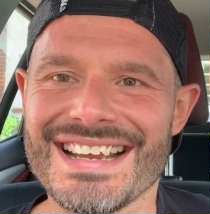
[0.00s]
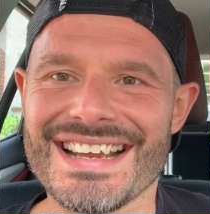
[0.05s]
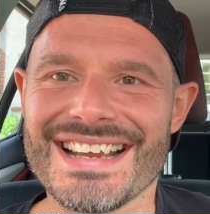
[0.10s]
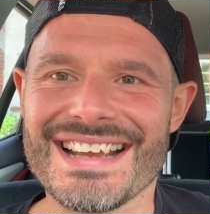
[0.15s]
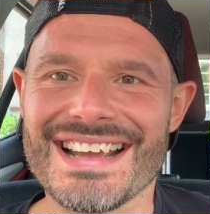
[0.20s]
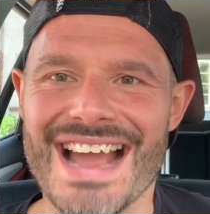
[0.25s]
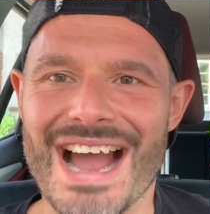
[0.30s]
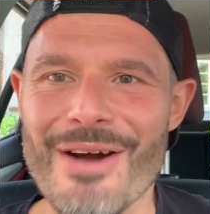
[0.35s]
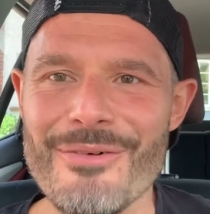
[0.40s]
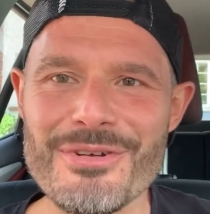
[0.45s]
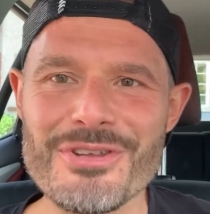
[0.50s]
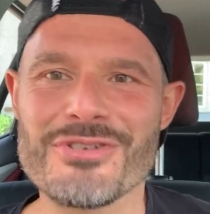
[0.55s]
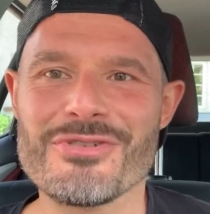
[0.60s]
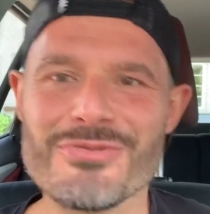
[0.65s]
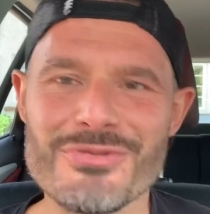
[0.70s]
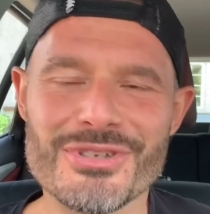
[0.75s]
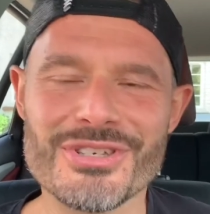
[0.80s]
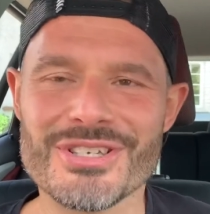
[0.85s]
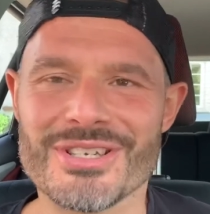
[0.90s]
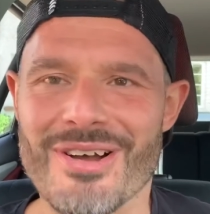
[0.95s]
How are
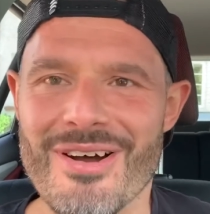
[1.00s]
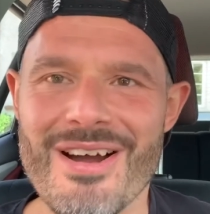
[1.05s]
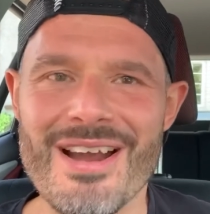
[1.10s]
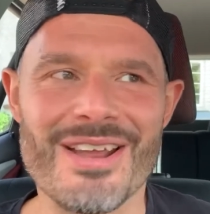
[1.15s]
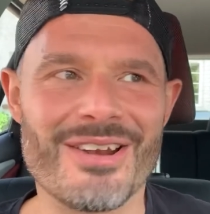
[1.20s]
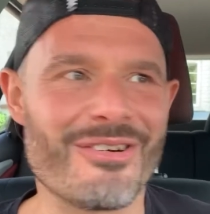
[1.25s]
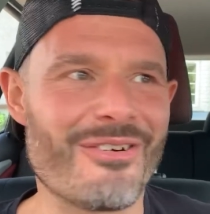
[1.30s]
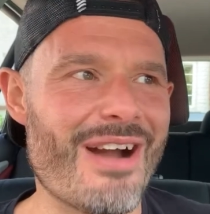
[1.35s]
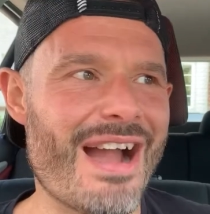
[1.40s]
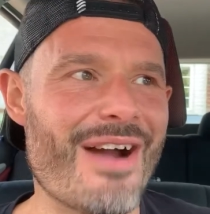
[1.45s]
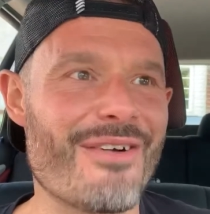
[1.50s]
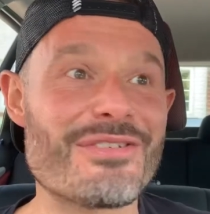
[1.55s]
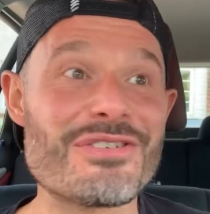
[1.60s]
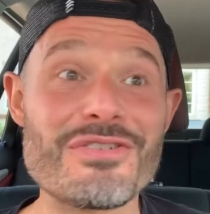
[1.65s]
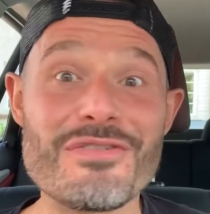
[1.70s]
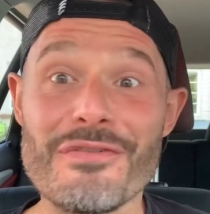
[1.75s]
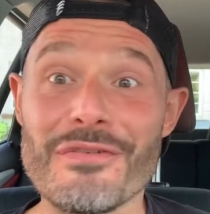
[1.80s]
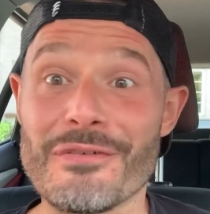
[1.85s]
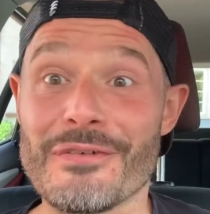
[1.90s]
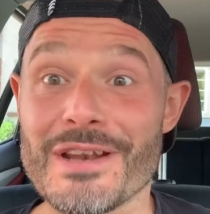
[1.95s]
you starting or how are
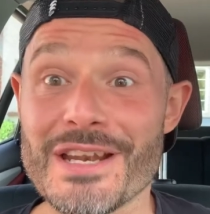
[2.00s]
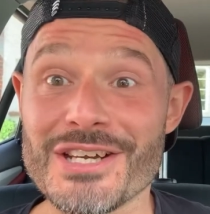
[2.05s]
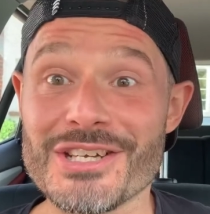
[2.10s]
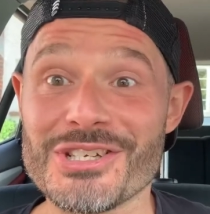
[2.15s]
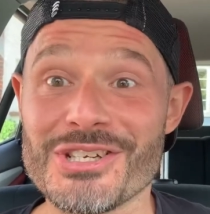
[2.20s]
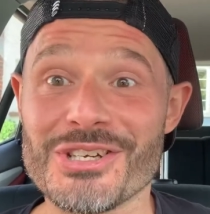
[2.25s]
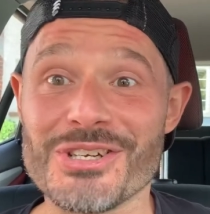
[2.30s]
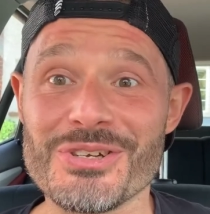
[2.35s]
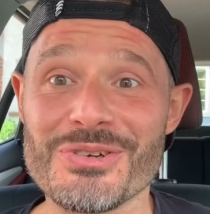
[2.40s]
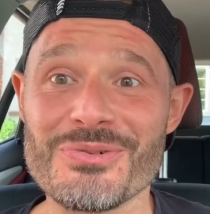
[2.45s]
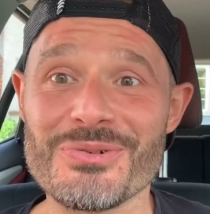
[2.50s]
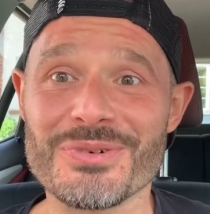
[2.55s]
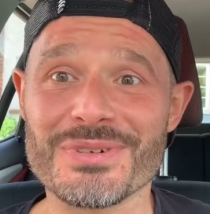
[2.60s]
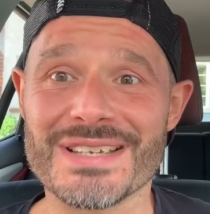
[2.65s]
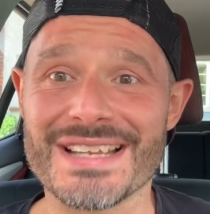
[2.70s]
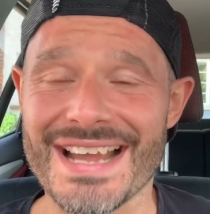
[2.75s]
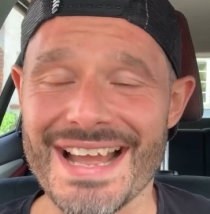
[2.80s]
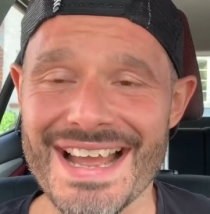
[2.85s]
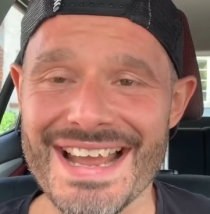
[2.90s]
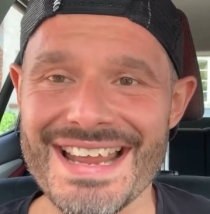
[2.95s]
you finishing your
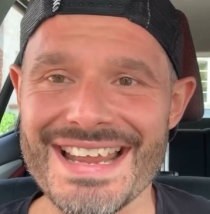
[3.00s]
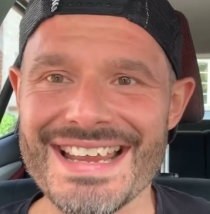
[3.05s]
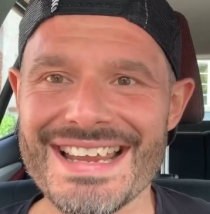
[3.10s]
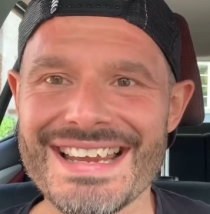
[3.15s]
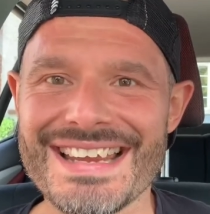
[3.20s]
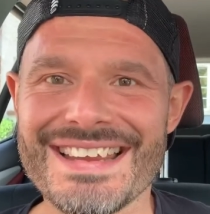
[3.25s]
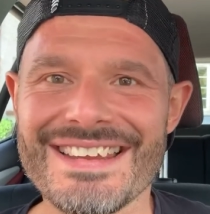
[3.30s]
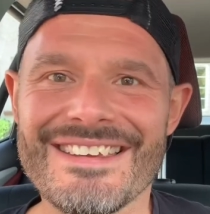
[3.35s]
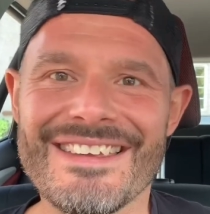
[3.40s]
day?